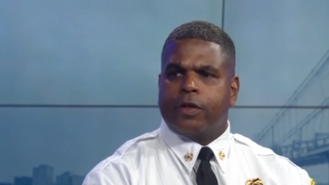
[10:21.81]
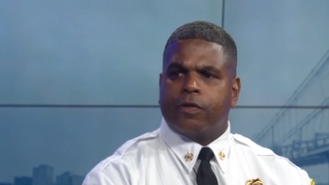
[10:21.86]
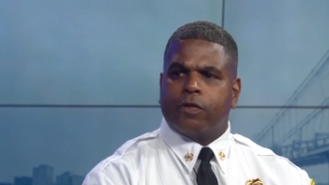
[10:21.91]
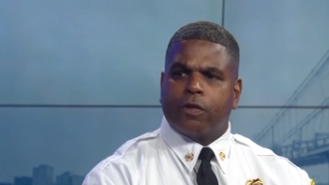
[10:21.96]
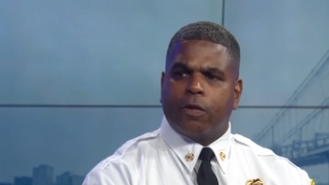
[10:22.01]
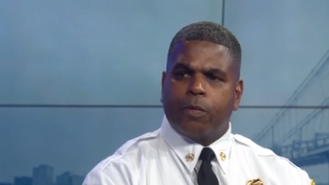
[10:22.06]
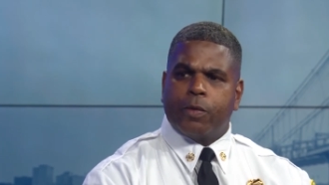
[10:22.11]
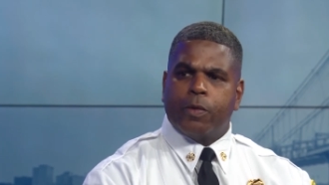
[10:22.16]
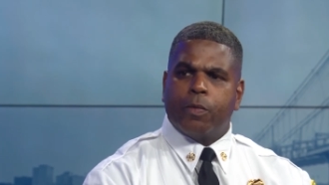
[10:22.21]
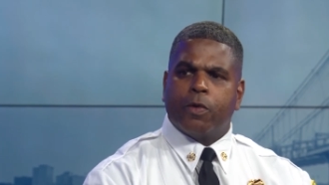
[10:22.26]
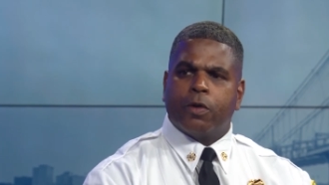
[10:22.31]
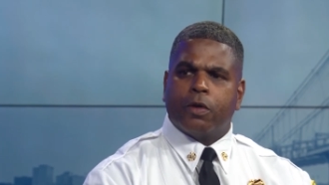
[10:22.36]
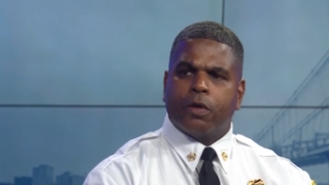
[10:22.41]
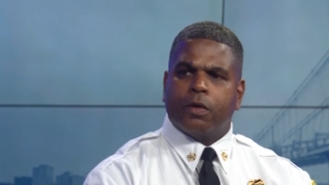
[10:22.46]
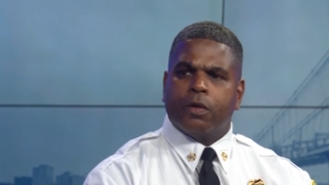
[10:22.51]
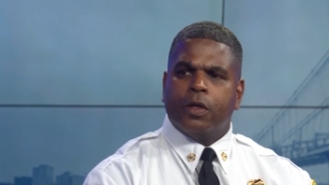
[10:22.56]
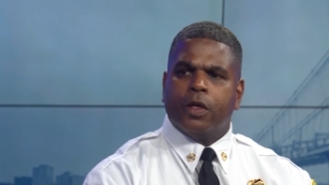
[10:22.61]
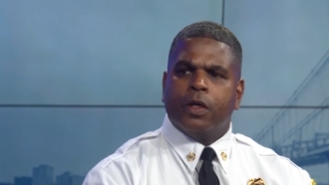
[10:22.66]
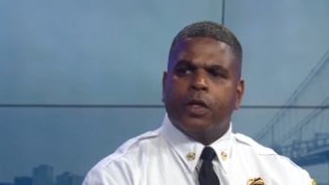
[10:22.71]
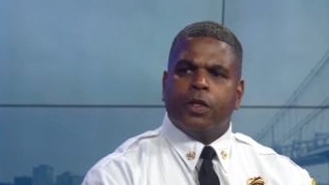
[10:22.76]
And so we want
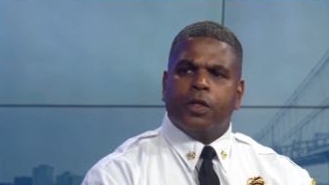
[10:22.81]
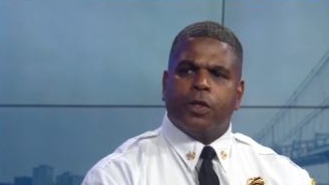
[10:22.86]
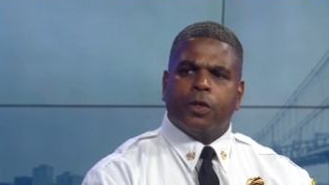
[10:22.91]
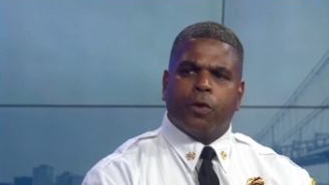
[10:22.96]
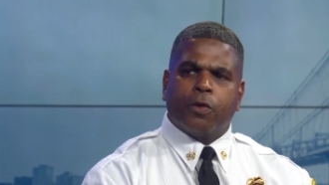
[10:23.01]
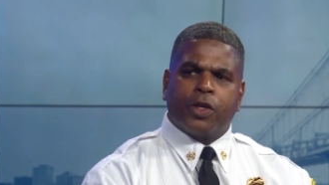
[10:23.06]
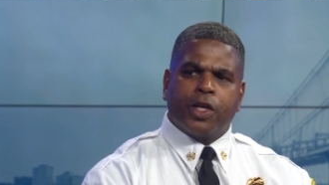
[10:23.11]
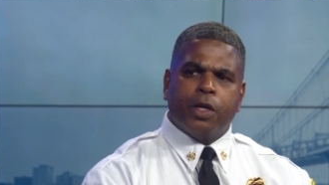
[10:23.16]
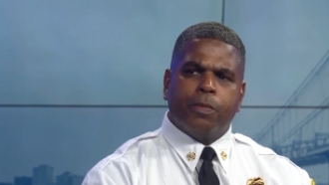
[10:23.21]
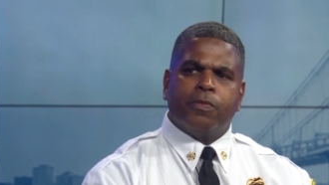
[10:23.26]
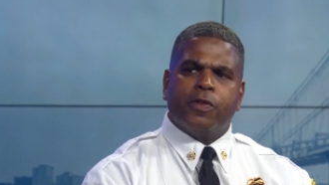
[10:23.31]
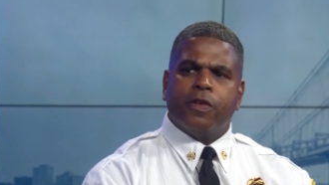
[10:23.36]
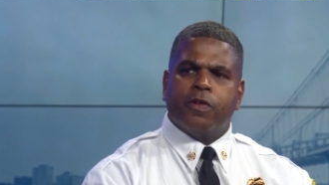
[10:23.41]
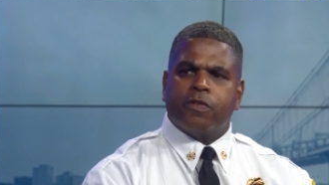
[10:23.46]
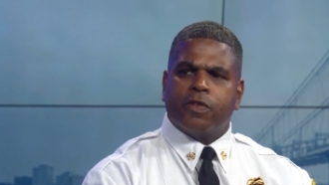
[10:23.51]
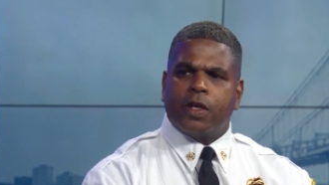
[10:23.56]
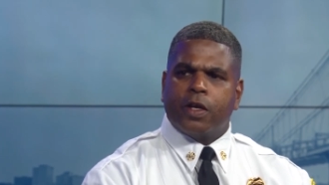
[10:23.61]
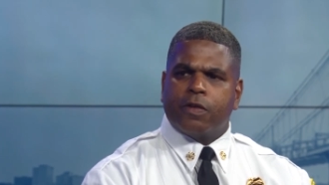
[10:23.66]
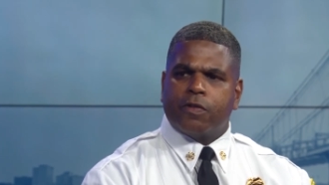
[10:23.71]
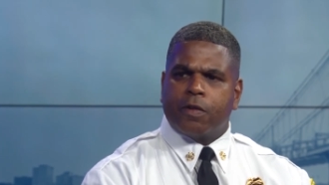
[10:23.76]
to, you know, keep these
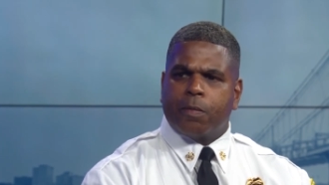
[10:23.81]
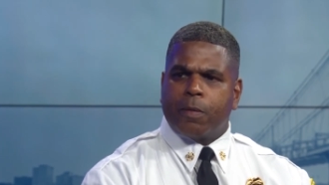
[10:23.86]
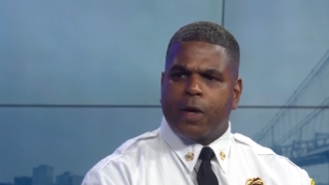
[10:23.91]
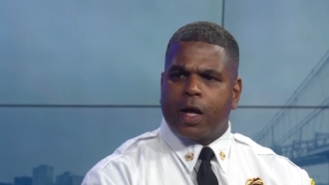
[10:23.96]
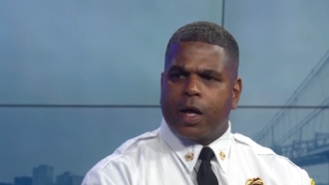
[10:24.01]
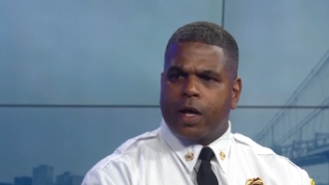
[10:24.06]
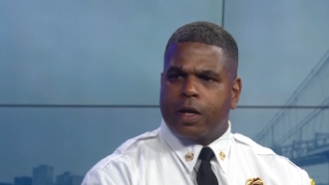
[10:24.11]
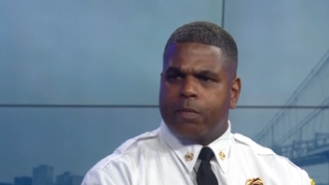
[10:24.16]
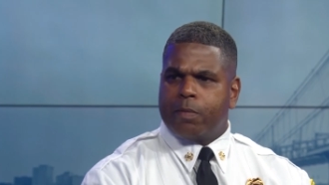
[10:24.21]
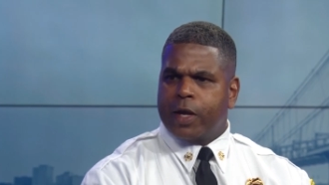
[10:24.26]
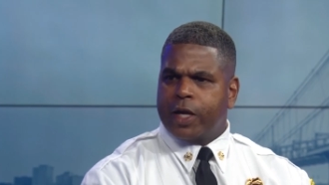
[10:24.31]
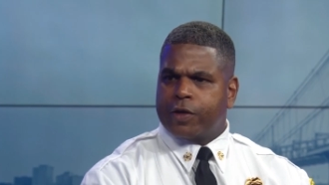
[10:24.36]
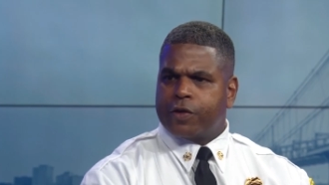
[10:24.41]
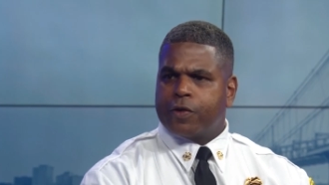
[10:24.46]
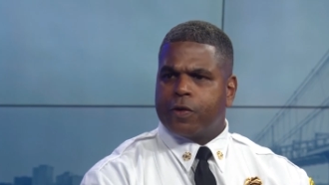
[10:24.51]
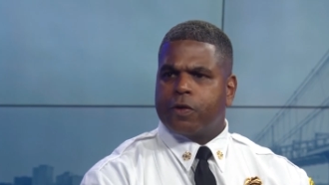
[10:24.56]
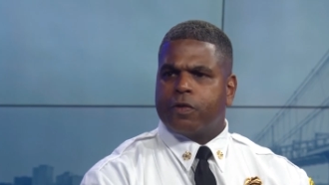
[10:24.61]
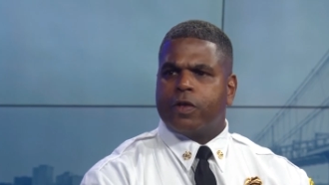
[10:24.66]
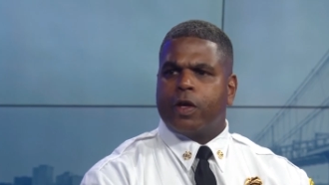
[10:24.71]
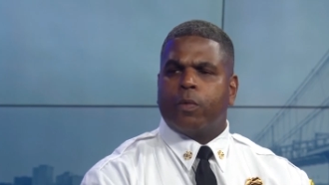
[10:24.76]
things in mind, make
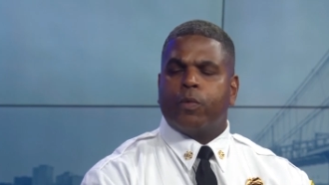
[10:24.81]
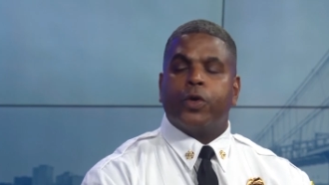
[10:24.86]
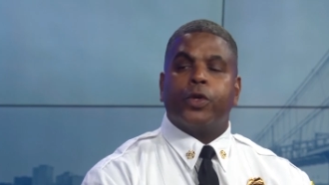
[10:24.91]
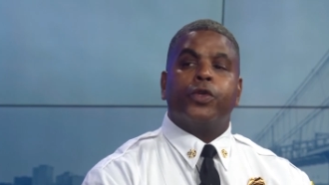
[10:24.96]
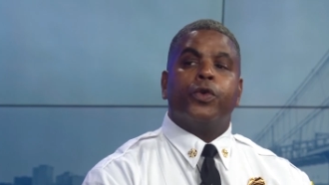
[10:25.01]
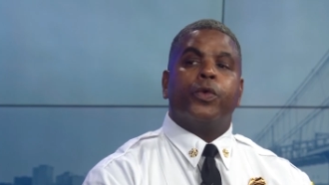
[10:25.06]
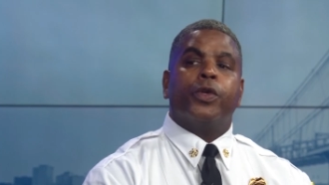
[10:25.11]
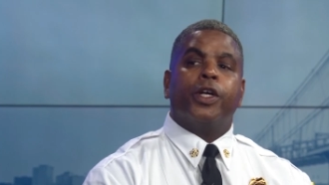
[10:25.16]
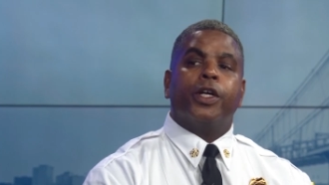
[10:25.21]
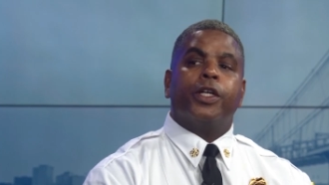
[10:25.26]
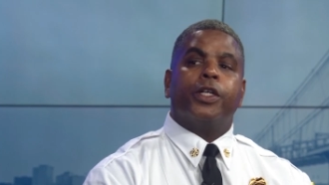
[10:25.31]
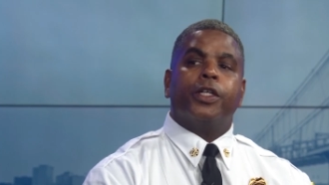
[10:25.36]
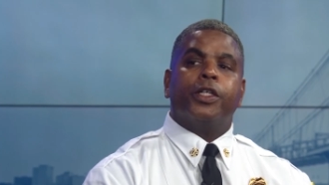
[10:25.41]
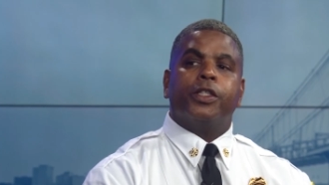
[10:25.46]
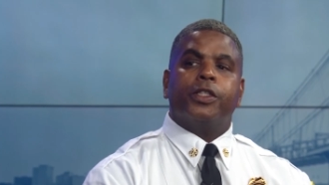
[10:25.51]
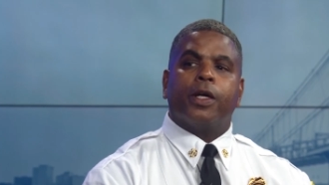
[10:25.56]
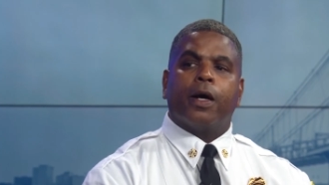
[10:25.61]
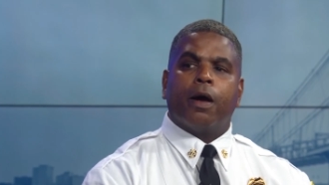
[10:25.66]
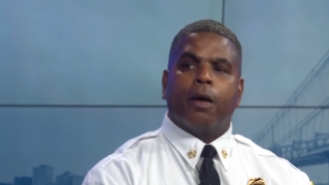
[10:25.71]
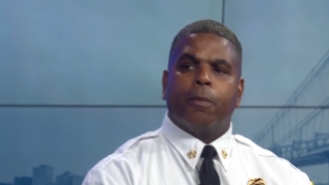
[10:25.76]
sure that we're doing a good
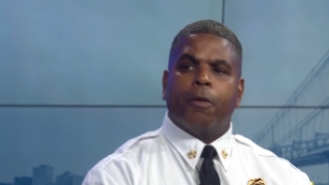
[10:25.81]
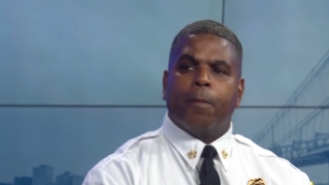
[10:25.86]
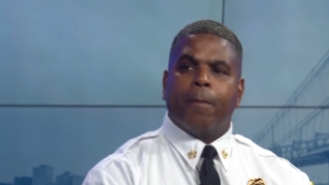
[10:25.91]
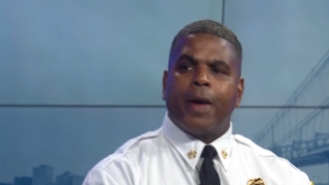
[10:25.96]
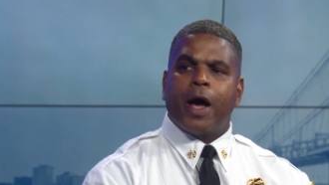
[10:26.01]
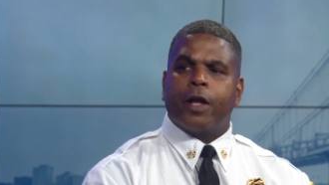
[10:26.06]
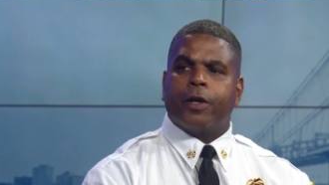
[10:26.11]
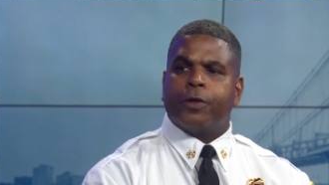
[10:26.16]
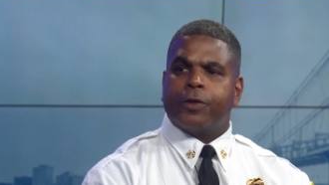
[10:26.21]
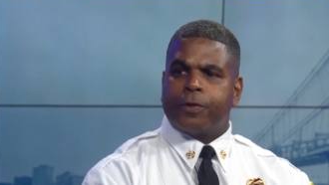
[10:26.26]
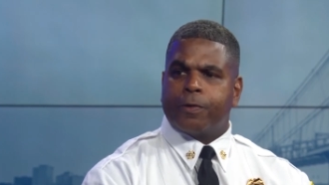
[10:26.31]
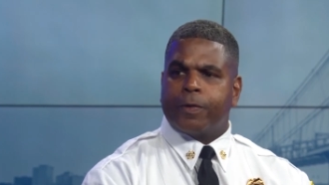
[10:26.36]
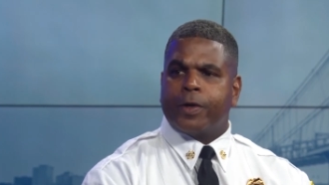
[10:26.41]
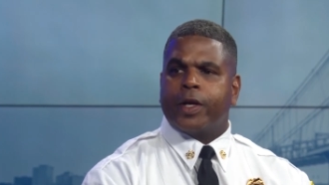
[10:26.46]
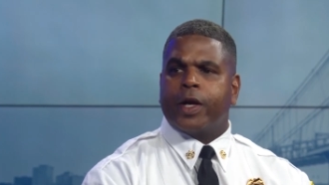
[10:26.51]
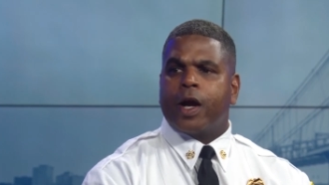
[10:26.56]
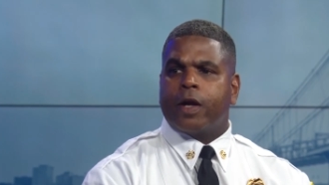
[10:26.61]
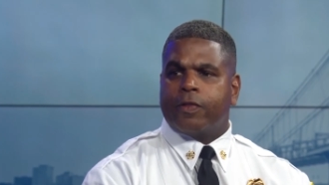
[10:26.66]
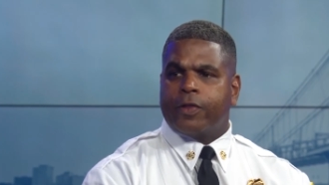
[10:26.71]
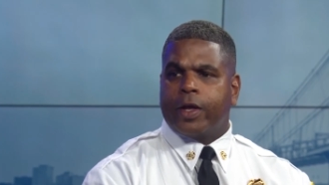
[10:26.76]
job of
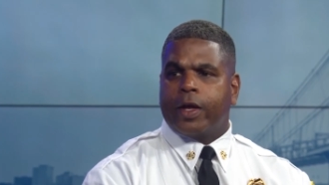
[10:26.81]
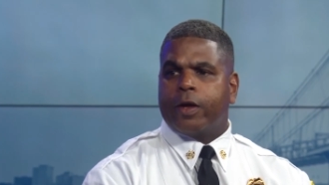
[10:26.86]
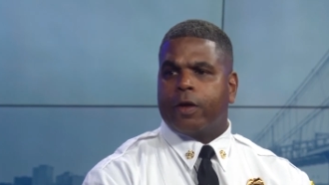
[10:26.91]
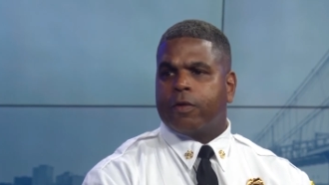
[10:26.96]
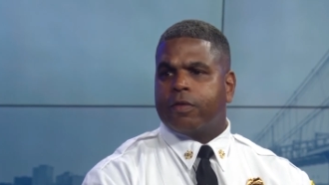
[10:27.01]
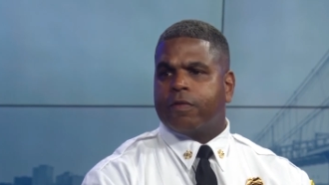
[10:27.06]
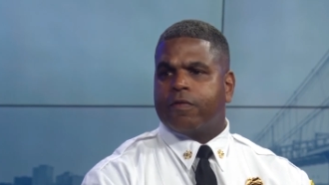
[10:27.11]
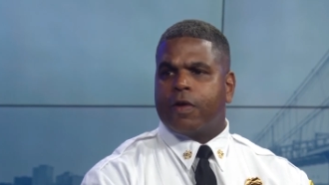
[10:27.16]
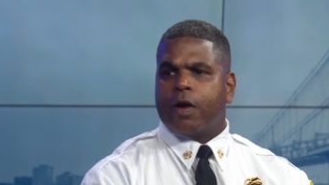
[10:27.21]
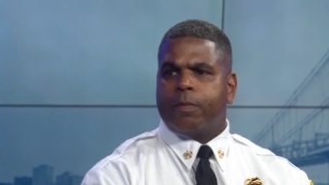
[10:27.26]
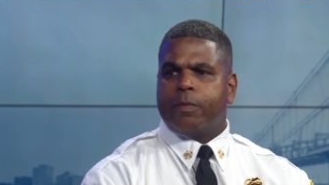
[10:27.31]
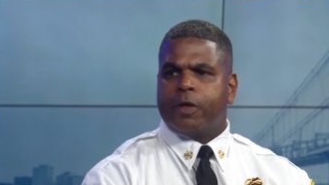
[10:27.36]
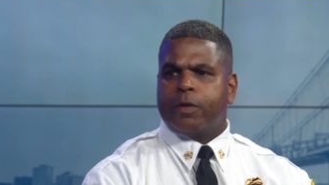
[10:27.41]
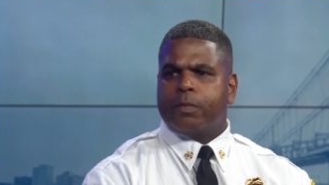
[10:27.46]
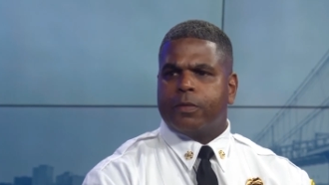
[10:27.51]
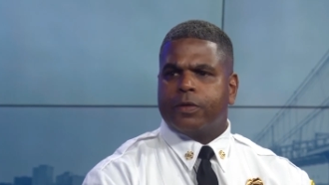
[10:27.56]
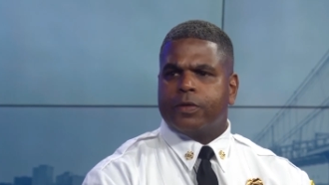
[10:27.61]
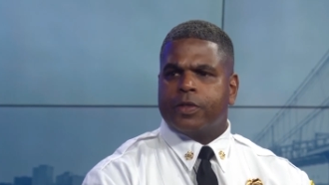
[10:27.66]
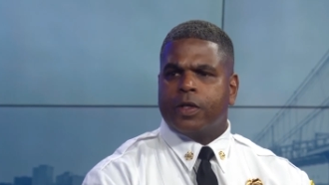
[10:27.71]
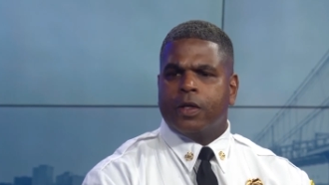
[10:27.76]
monitoring the health of our
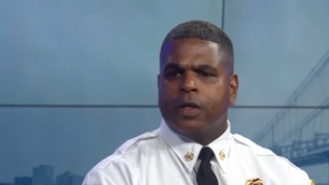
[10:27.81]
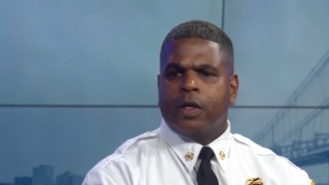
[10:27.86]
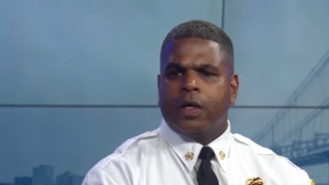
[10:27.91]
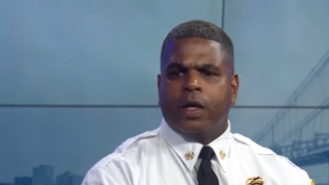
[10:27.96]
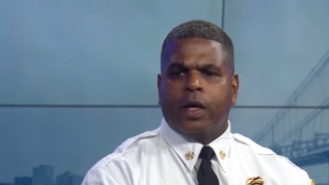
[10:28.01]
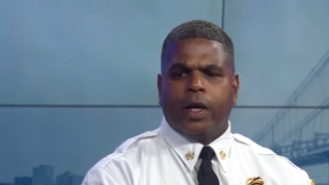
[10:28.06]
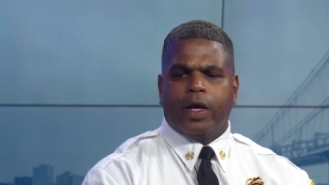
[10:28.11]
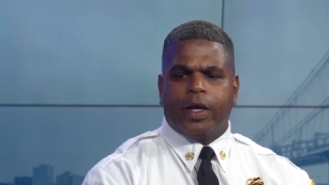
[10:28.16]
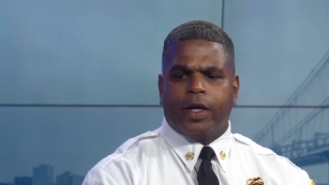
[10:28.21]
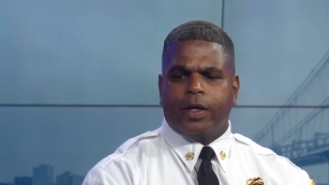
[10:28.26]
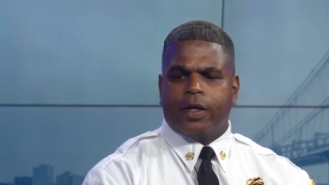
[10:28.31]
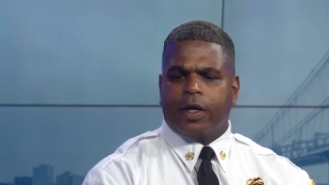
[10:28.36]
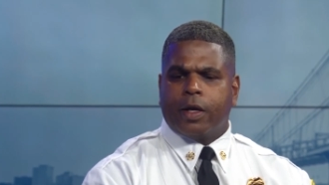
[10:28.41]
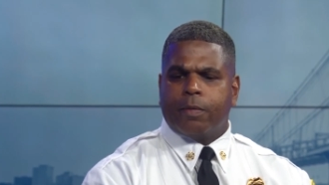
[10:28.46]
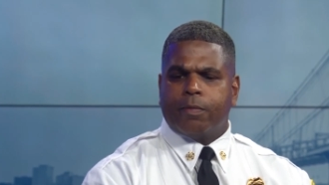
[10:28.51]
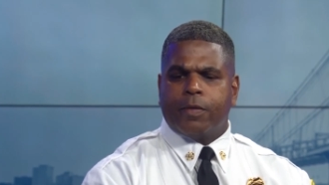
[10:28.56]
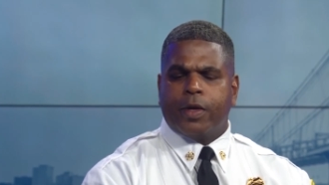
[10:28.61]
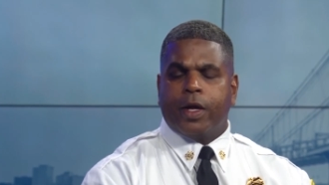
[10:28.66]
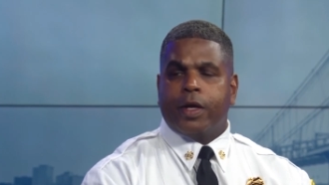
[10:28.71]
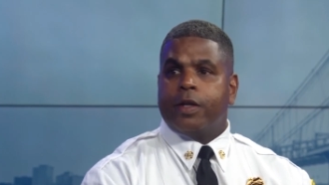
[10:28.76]
members. And,
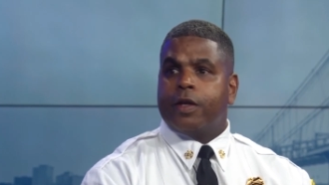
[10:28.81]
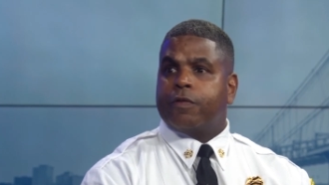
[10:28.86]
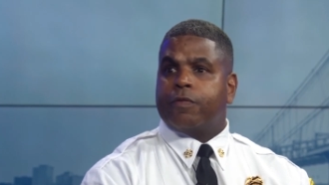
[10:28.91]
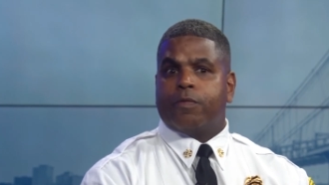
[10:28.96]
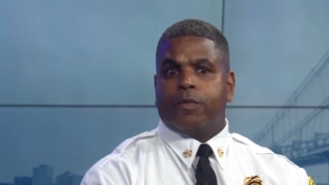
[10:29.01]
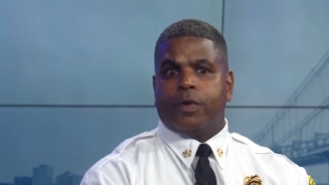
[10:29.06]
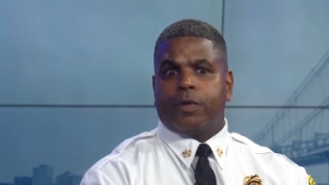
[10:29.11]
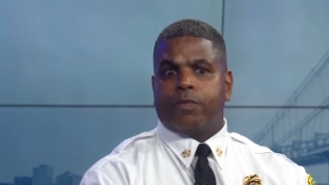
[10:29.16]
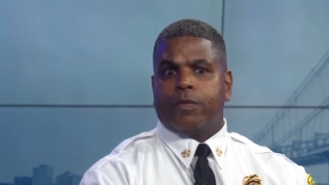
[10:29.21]
um, and it's,